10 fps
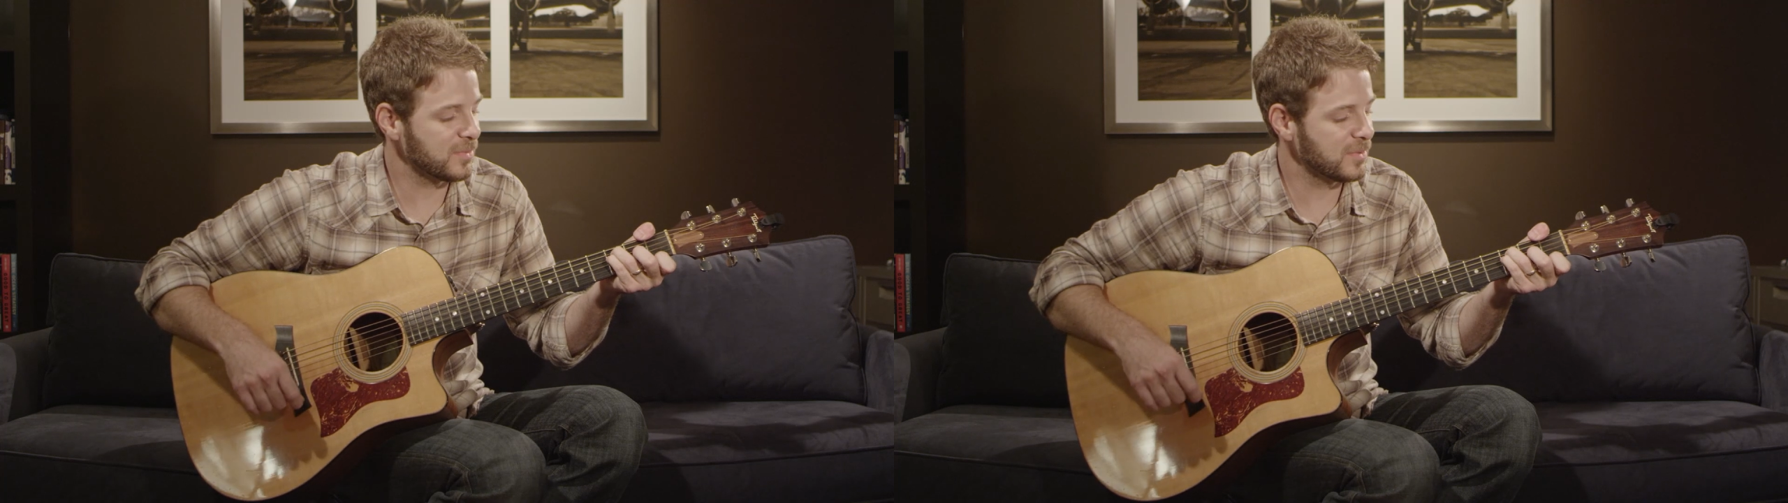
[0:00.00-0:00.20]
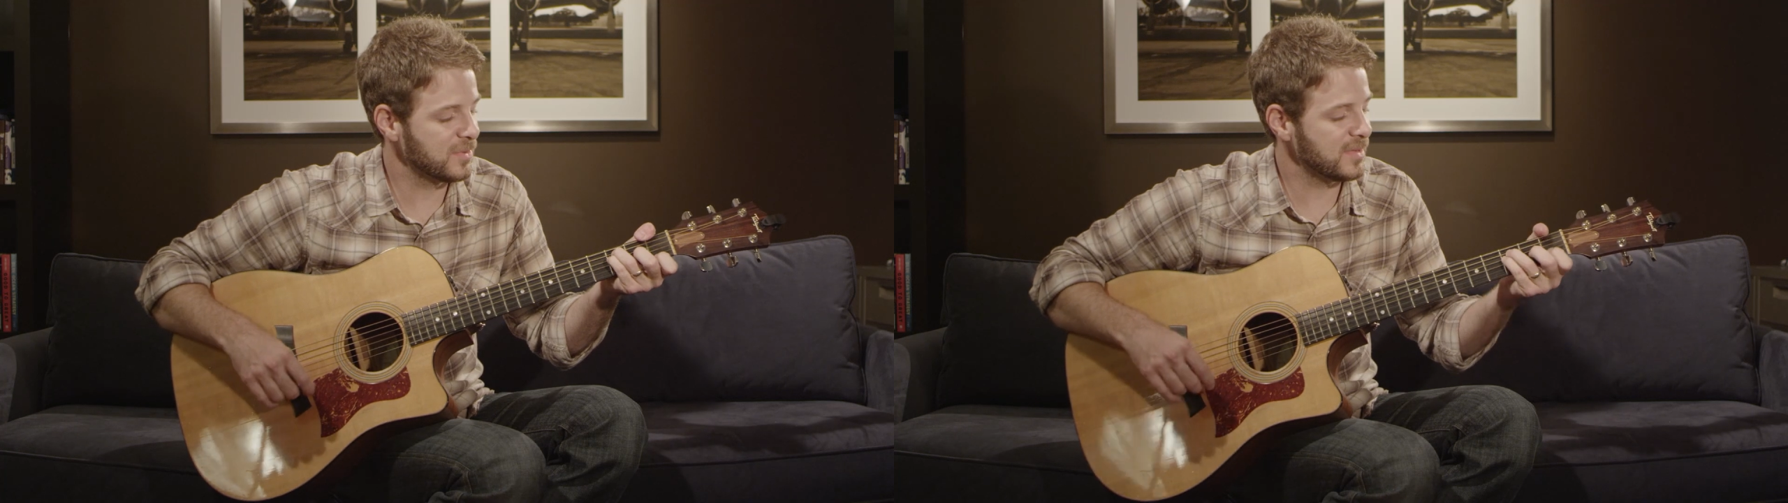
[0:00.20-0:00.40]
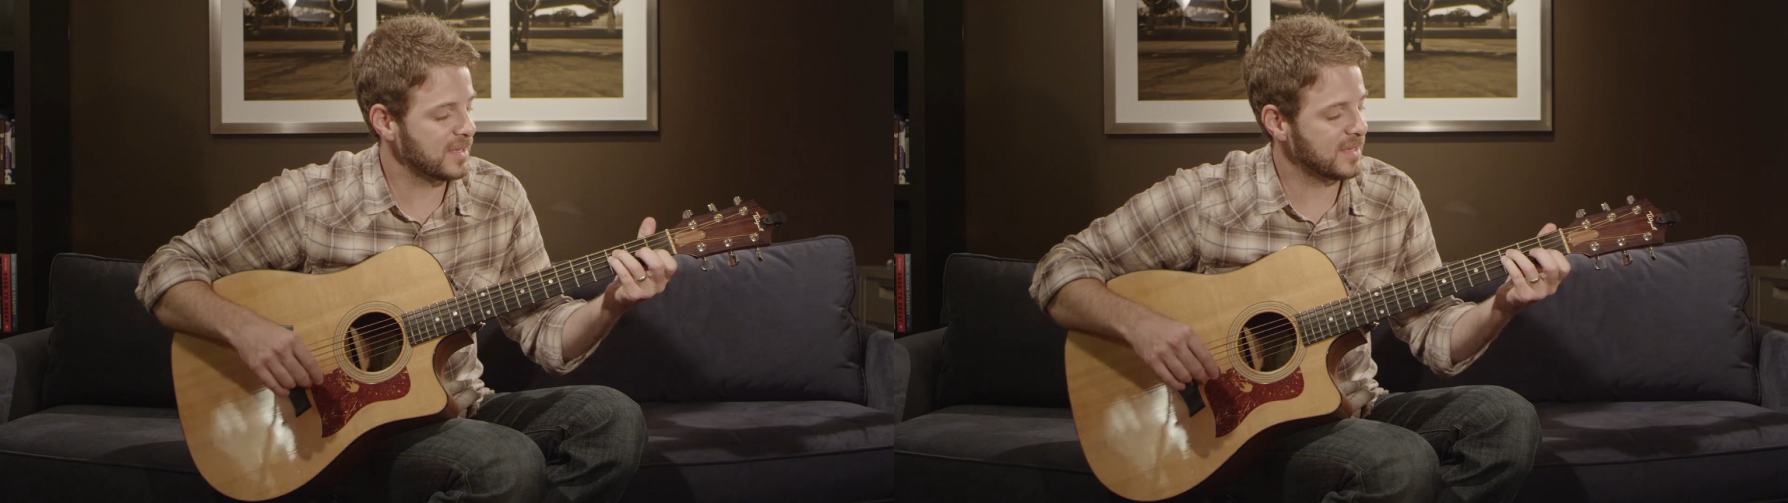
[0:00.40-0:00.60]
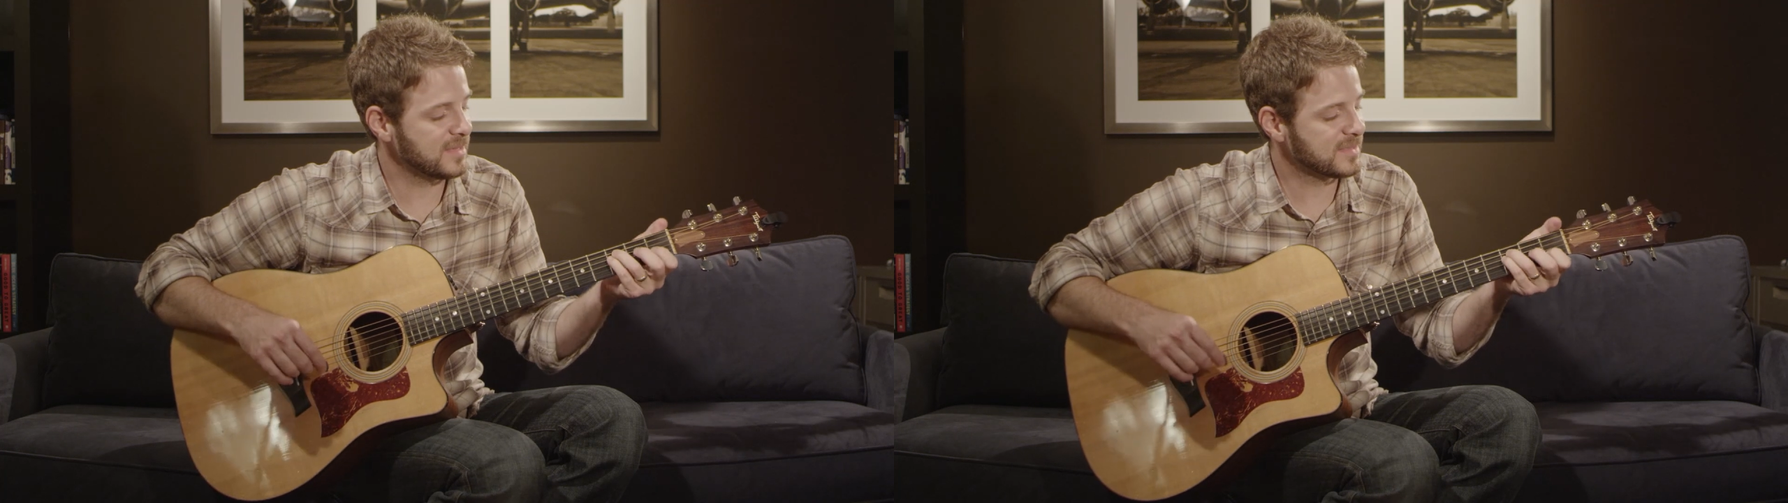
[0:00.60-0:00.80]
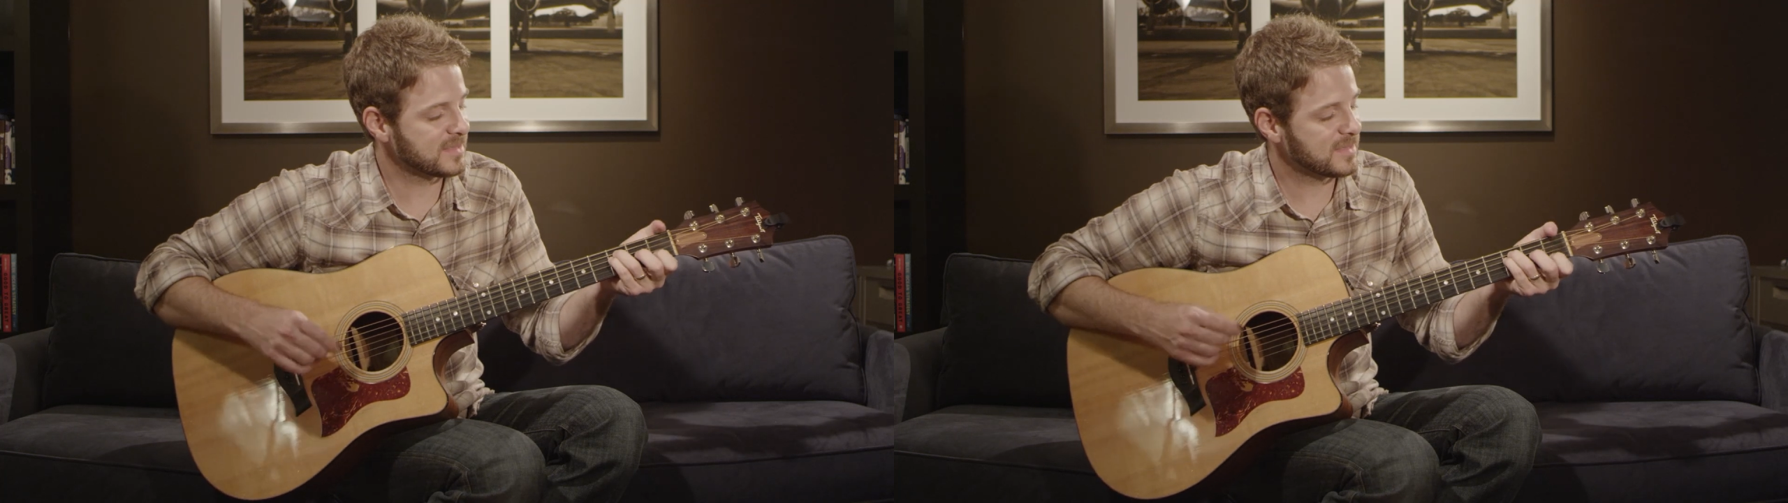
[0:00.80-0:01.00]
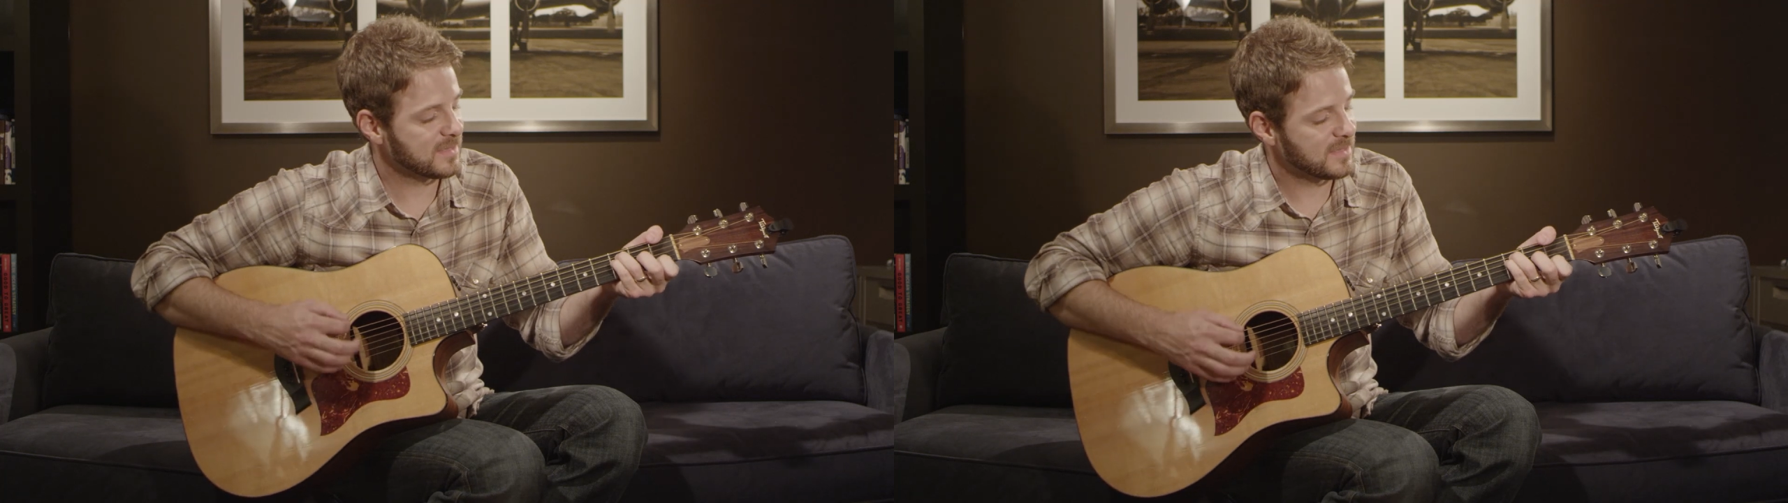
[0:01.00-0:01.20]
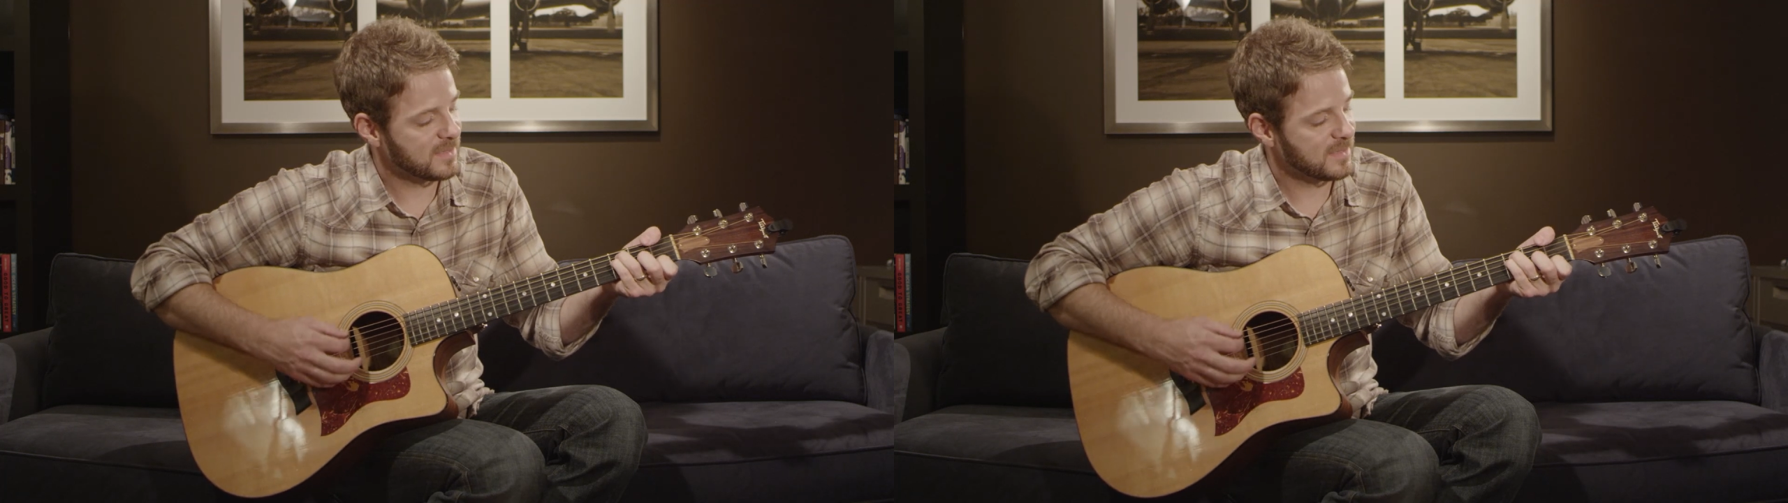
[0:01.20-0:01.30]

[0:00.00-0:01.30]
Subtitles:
through these,